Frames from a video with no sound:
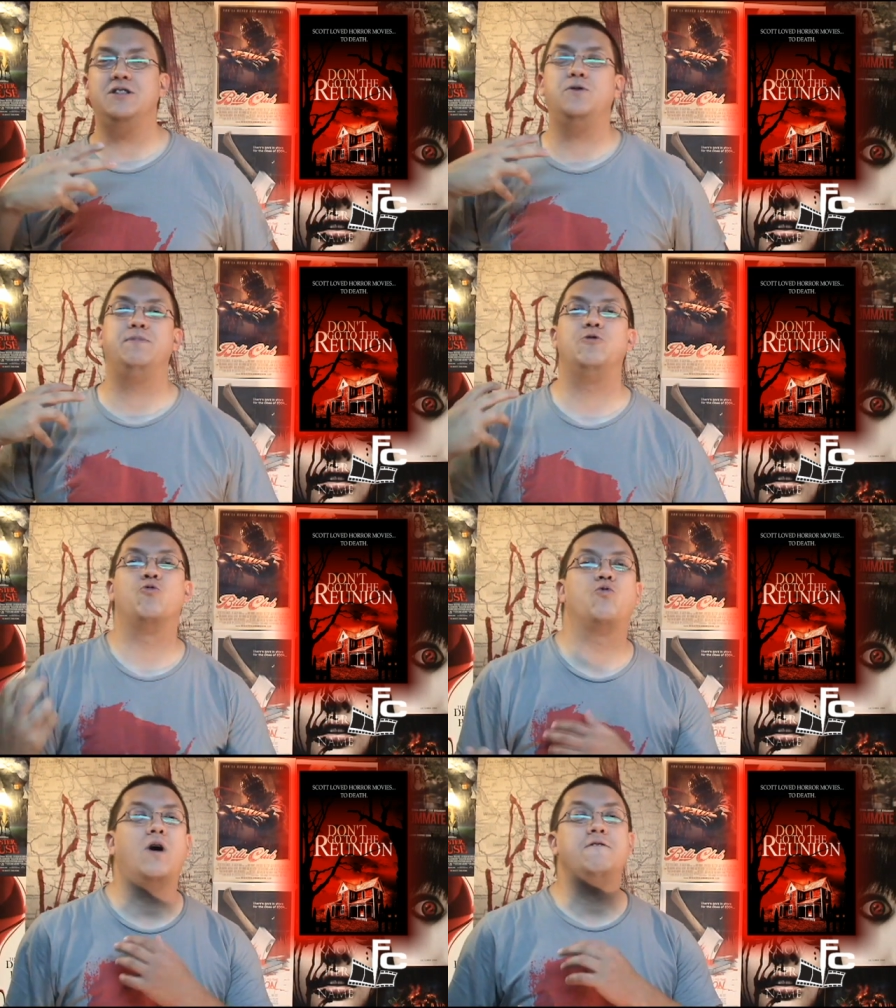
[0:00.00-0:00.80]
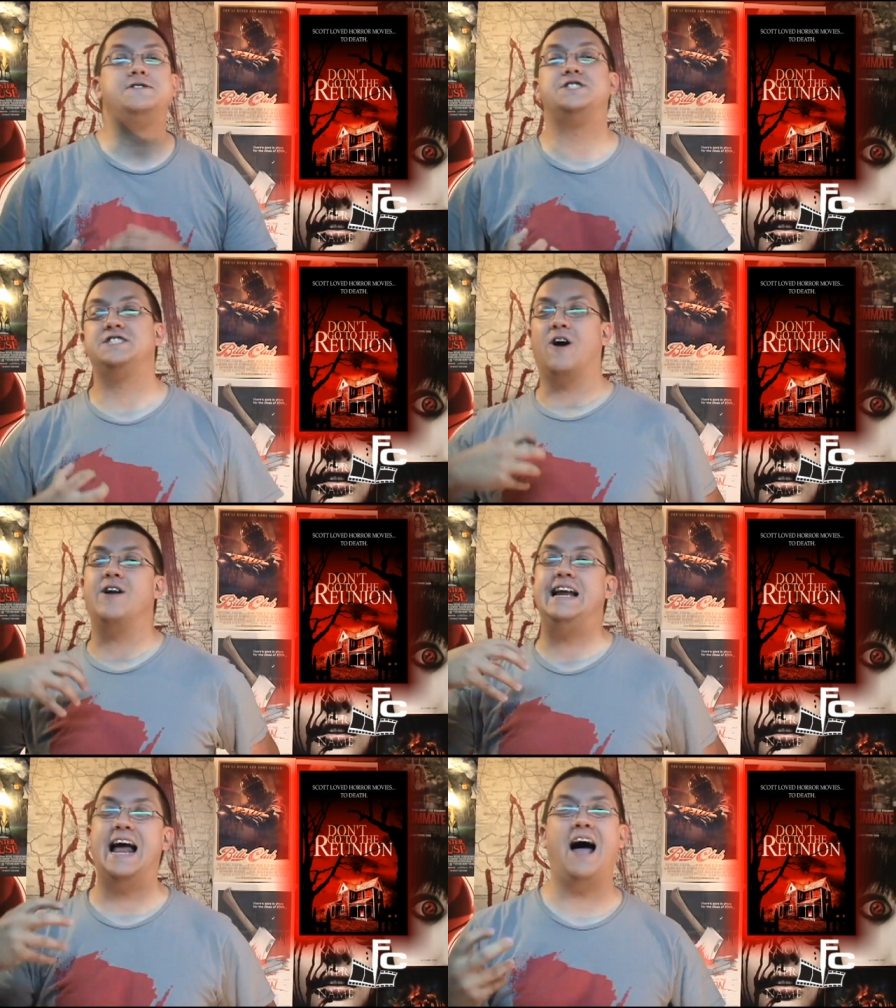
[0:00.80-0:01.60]
a little bit rough
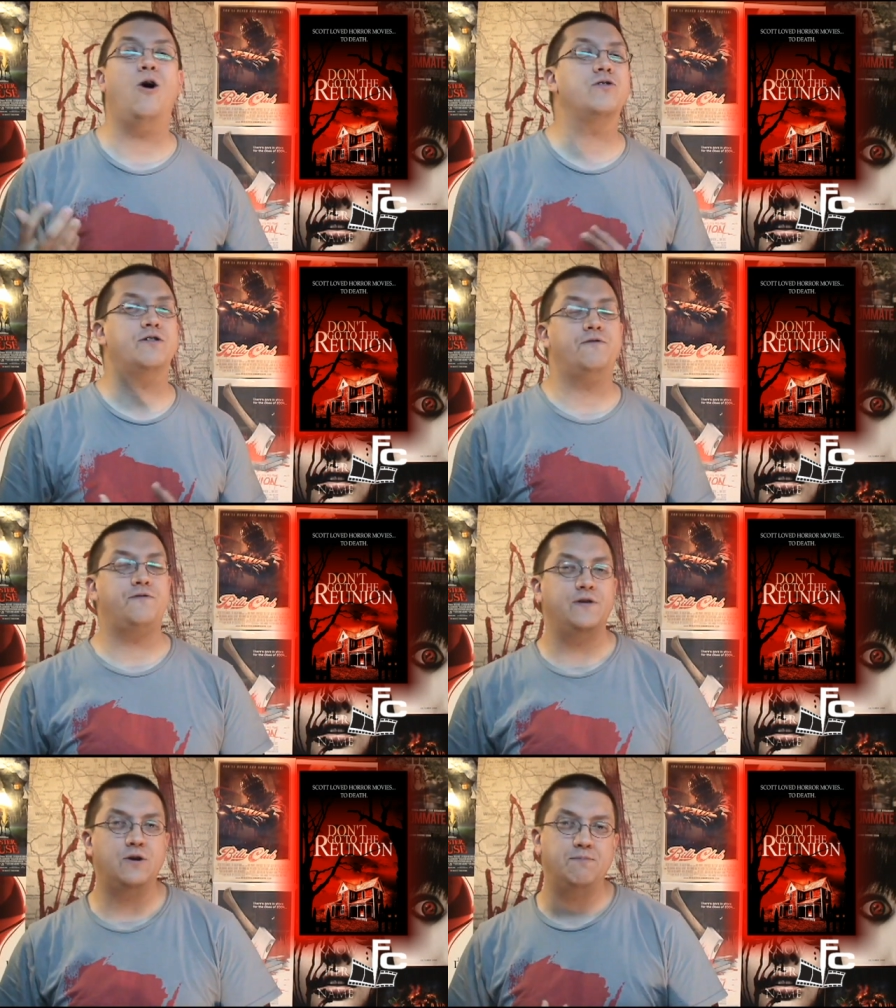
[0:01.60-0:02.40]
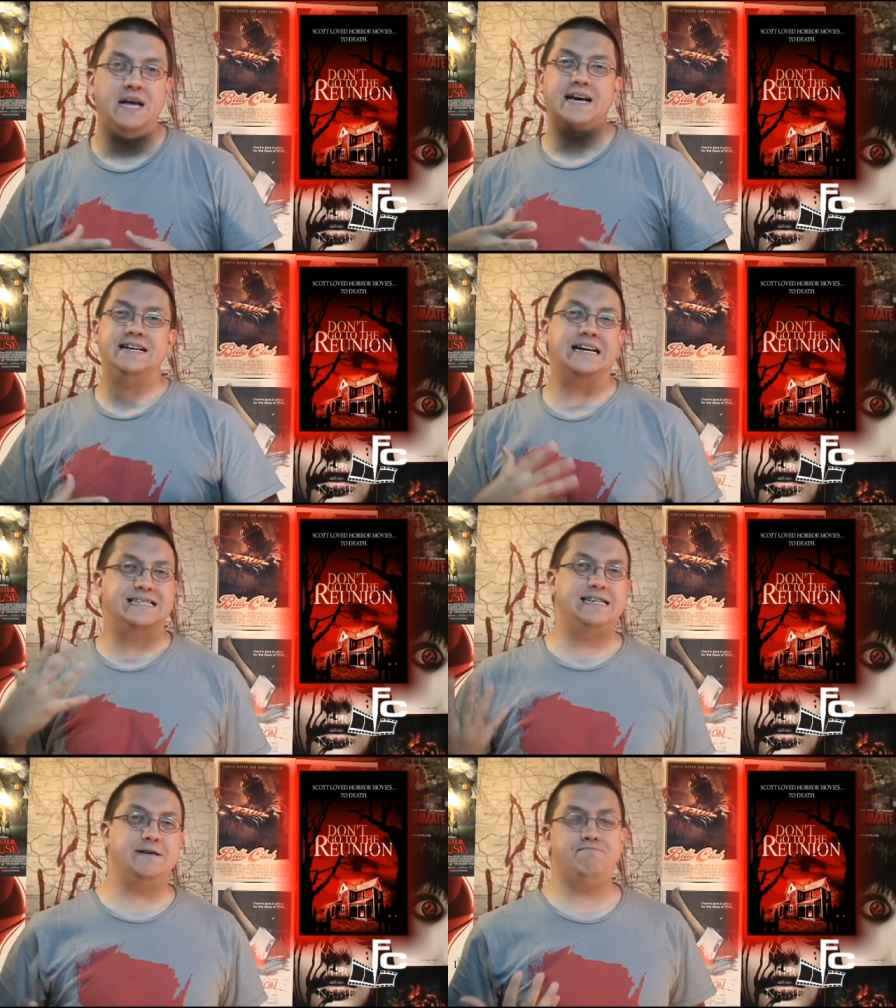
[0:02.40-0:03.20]
starting out, the film
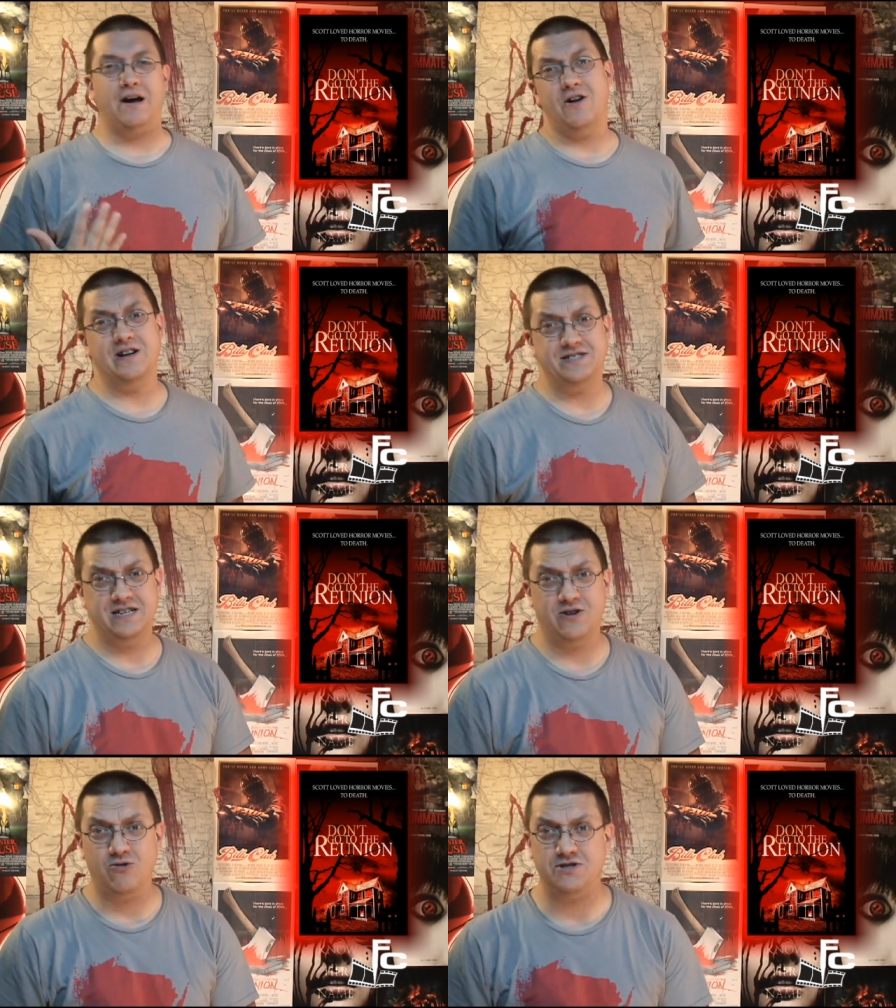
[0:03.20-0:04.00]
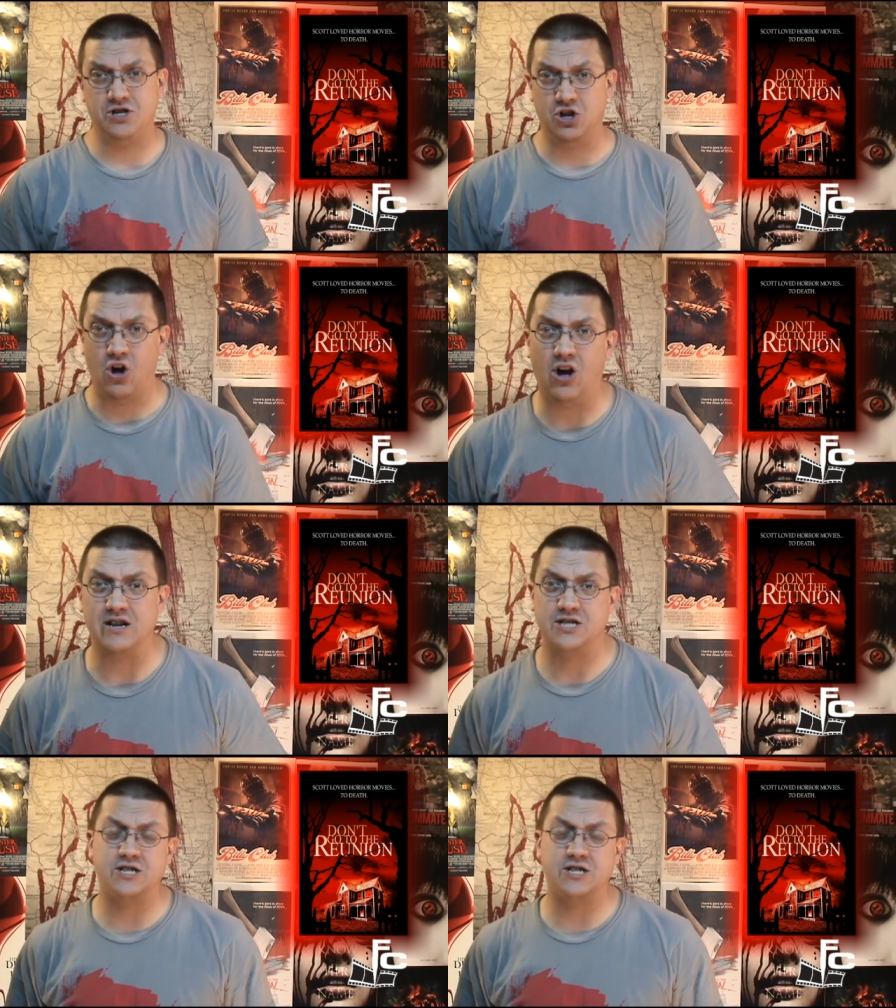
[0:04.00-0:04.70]
does get better as it goes along.